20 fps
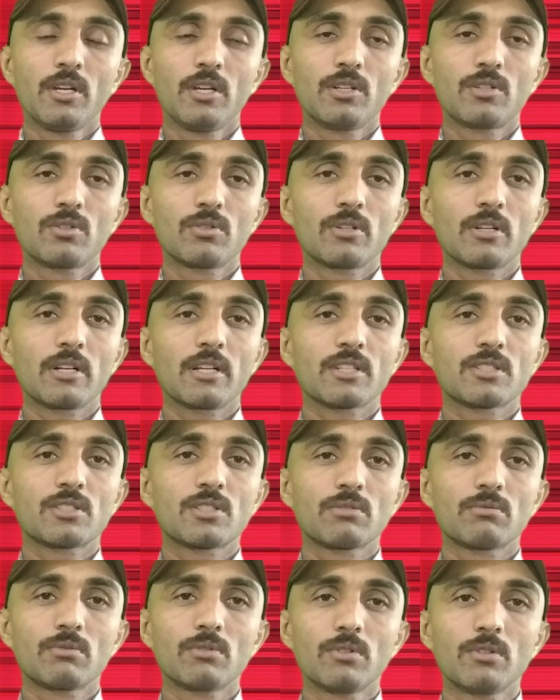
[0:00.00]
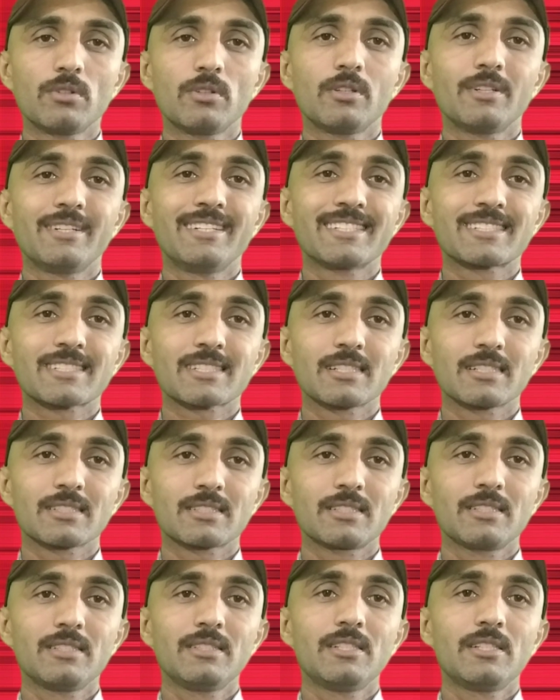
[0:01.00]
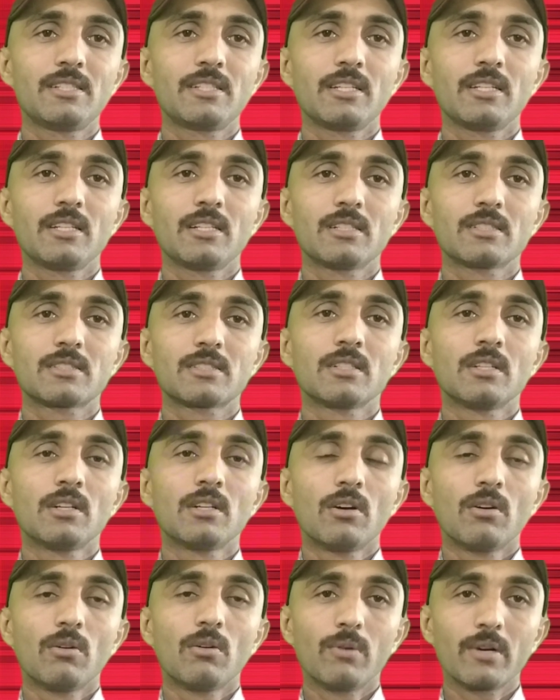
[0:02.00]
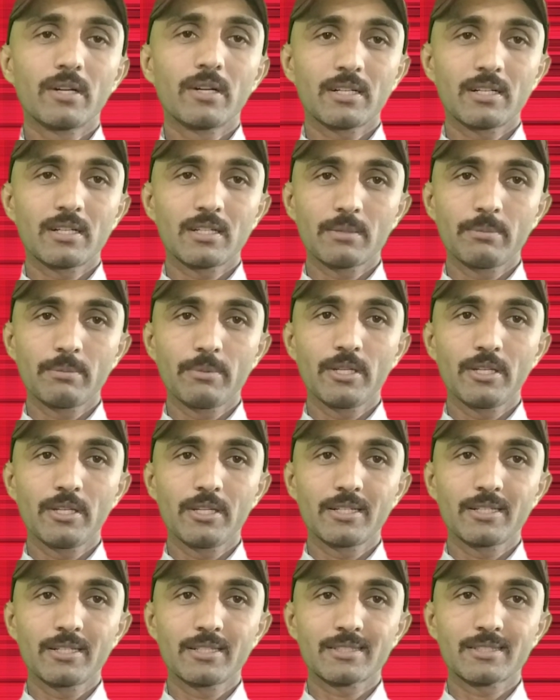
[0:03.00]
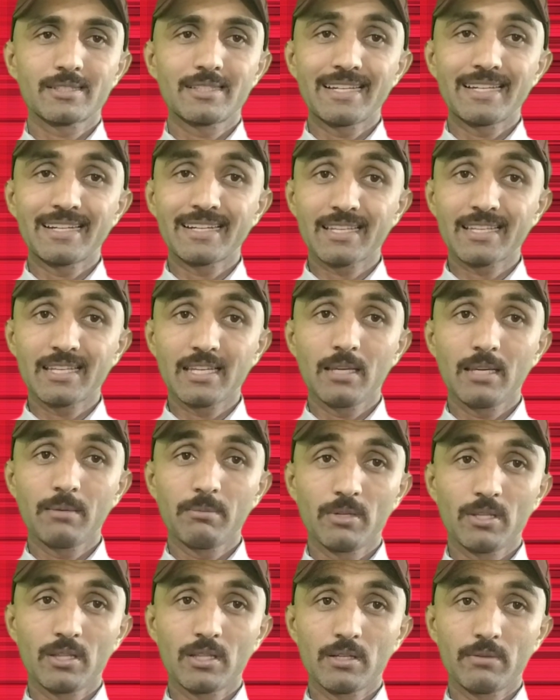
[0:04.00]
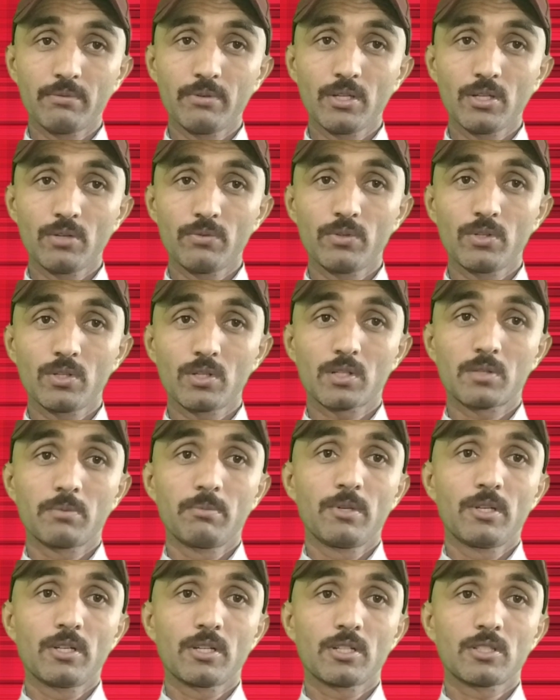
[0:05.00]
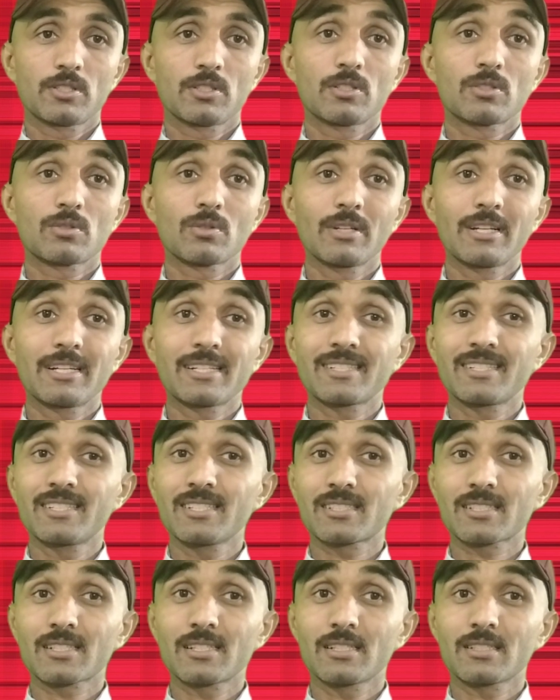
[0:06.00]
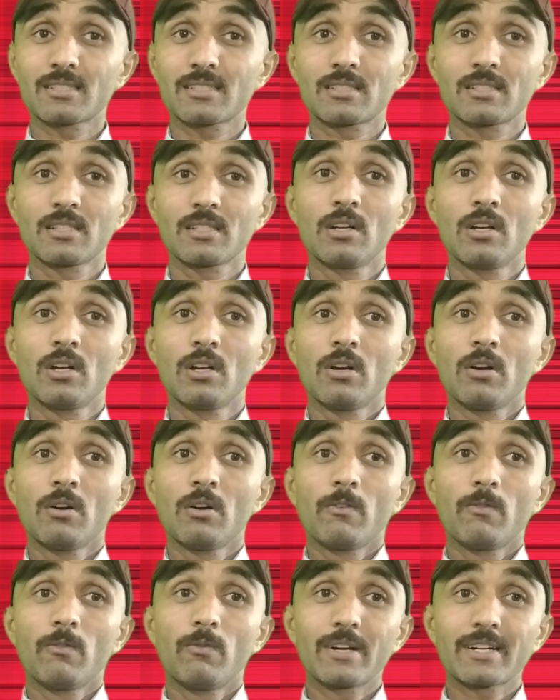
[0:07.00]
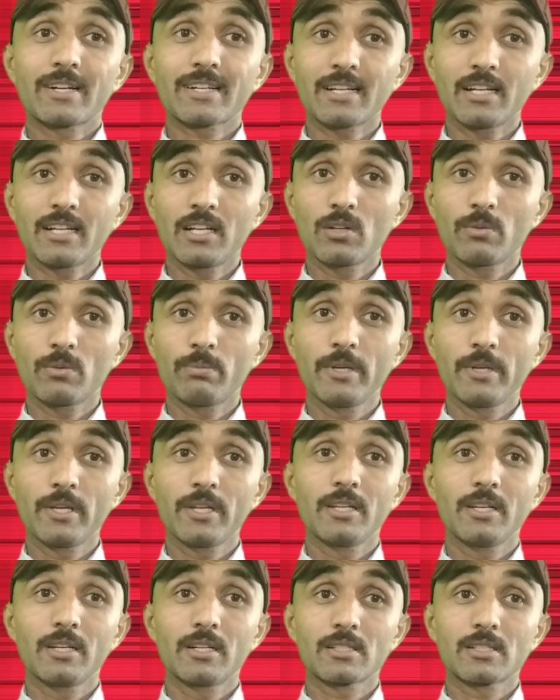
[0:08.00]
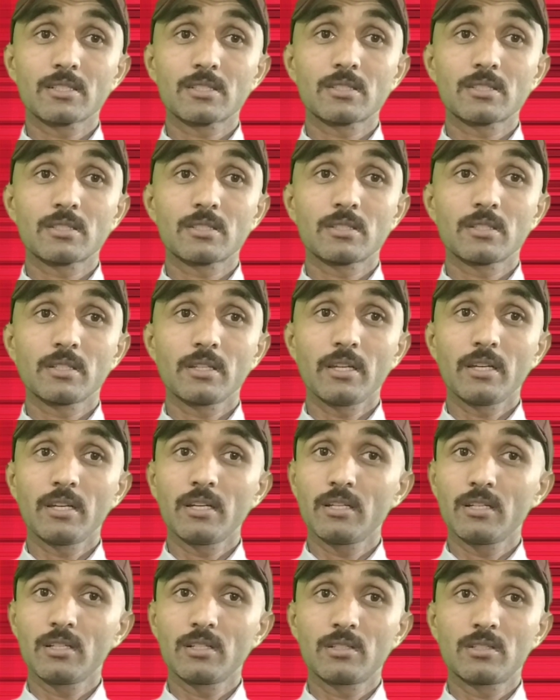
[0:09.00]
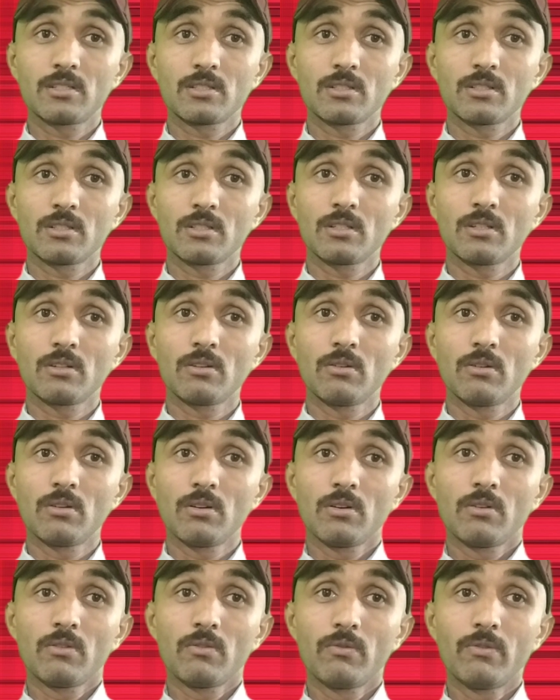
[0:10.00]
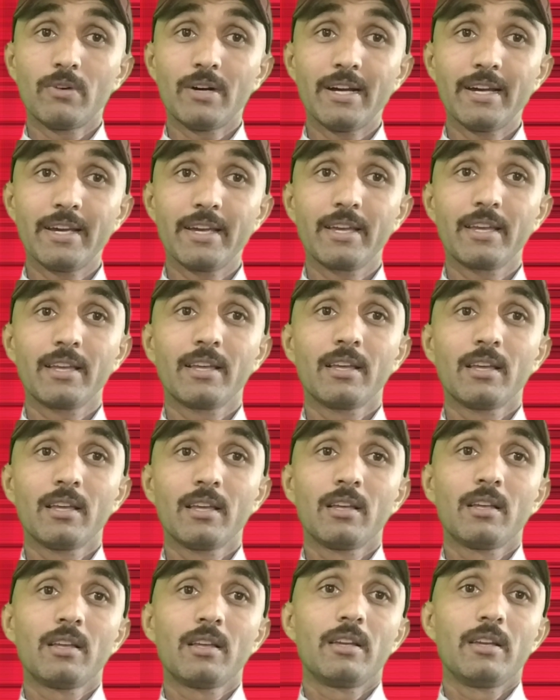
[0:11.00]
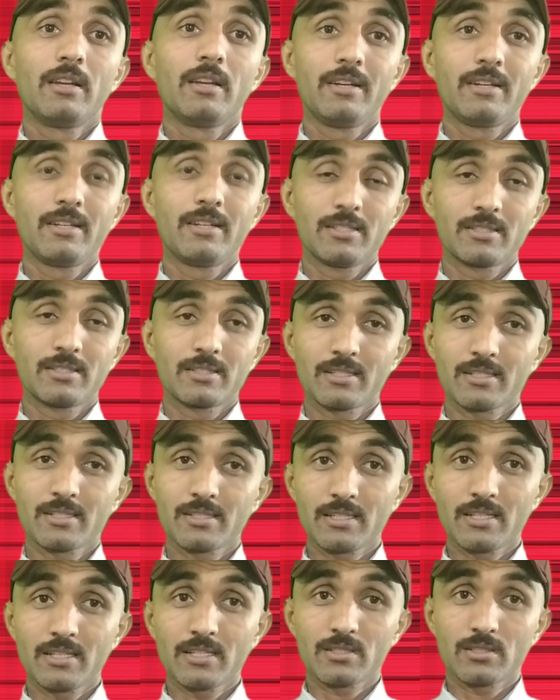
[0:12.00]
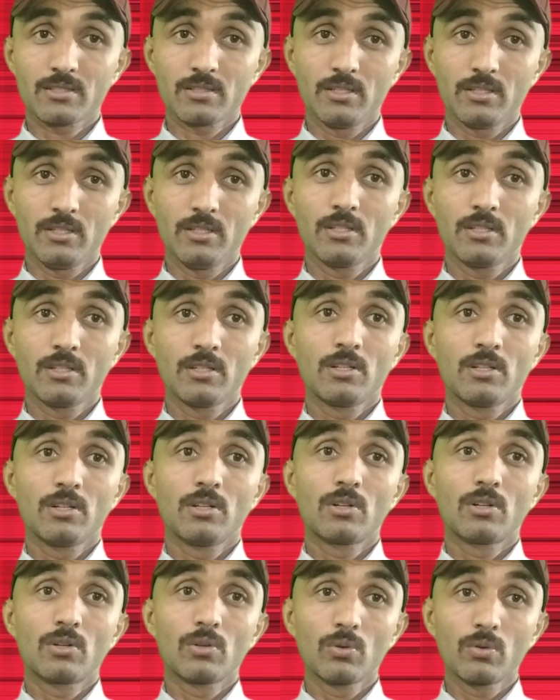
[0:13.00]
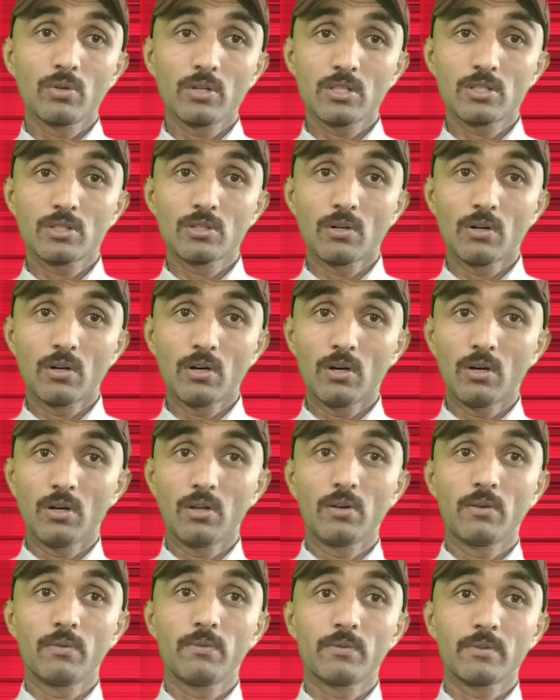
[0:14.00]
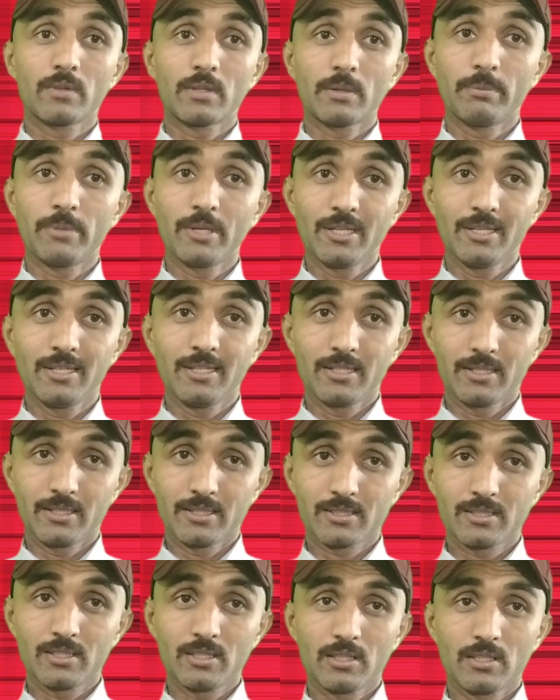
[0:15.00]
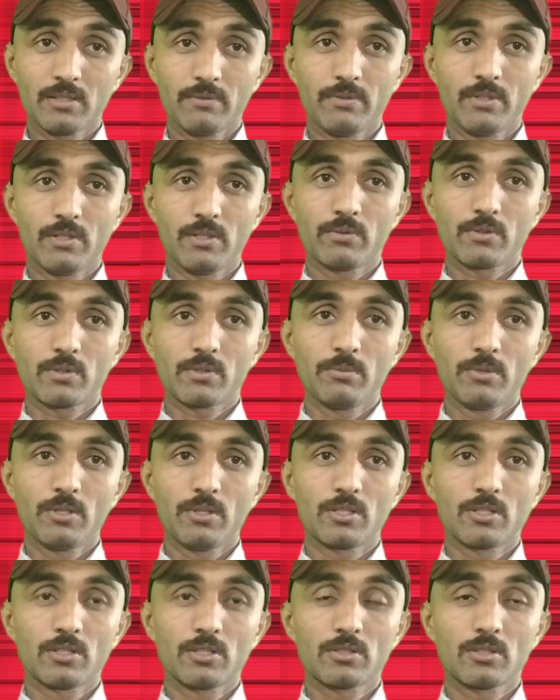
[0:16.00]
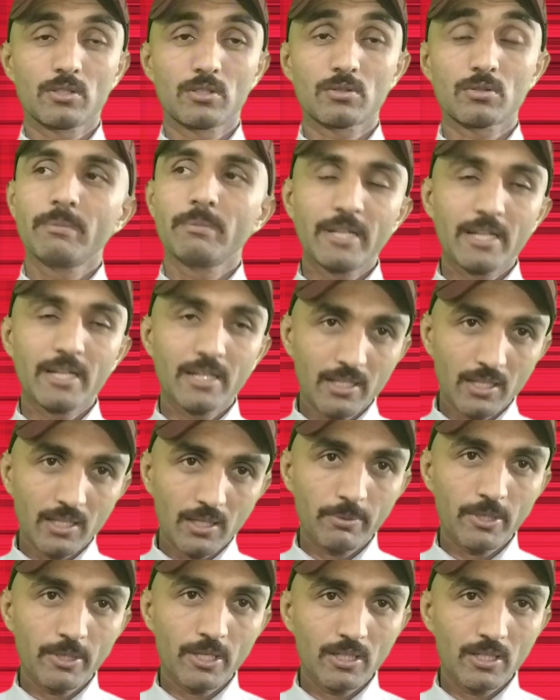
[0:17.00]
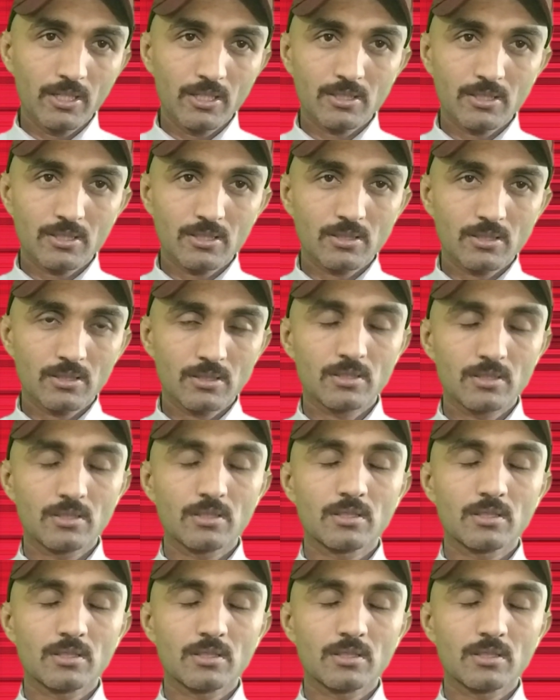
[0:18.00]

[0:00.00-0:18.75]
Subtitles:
In today's lecture we will discuss in details what are the barriers that came in the way of your communication. So let's discuss what kind of barriers and why it is necessary to resolve barriers in the way of communication. Semantic barriers.